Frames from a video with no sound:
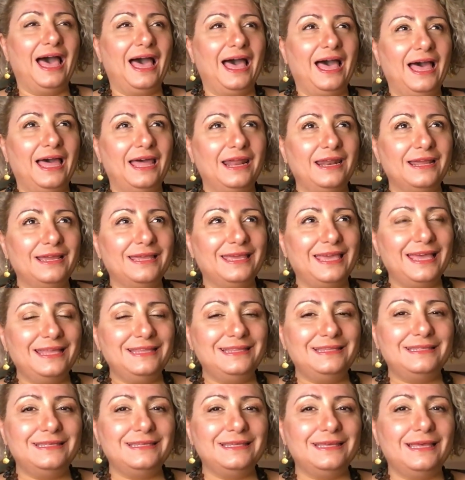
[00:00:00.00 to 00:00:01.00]
Are
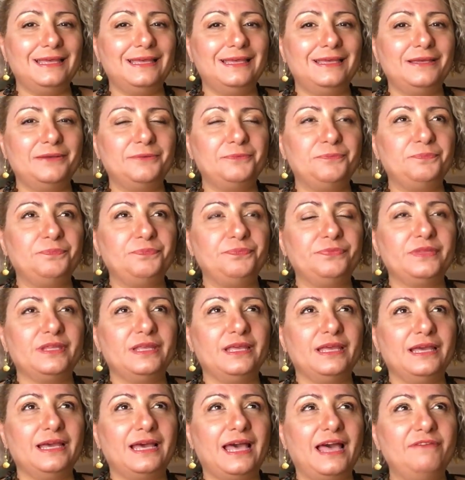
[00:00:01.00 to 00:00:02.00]
get um,
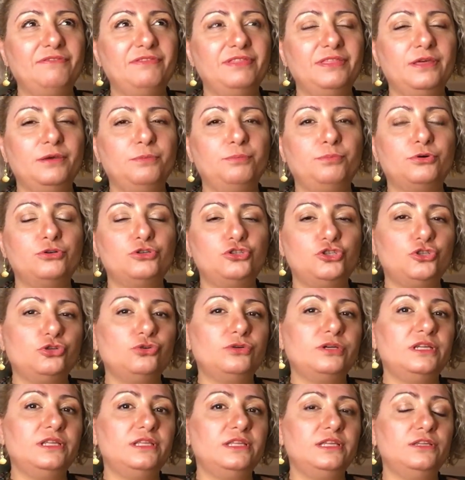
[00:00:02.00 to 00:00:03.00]
have the
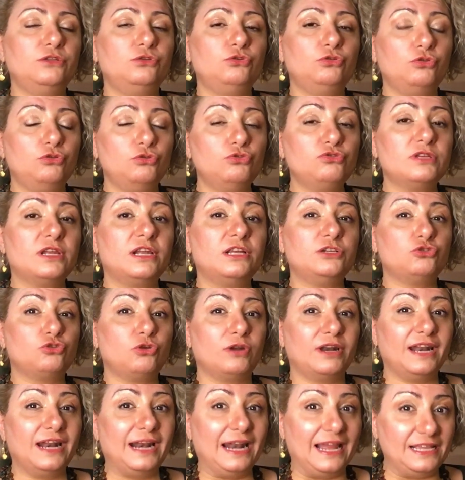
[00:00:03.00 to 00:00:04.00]
opportunity to use
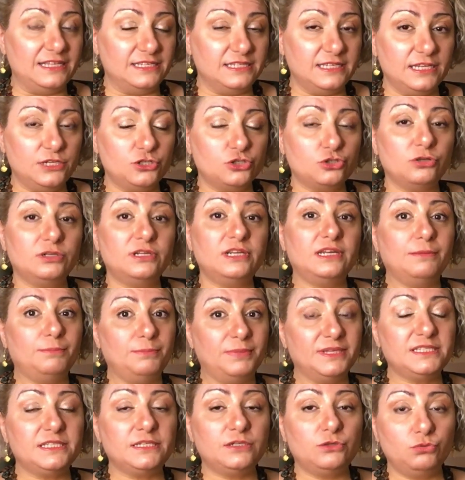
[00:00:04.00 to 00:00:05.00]
rationalization in a
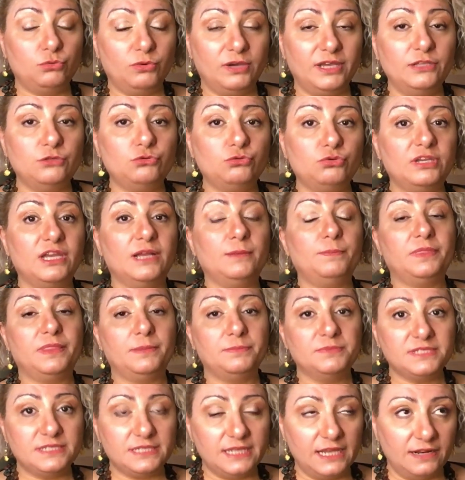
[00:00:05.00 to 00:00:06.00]
better way to help
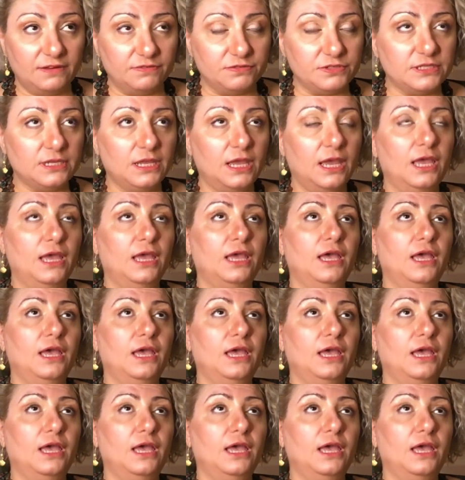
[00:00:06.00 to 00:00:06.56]
themselves.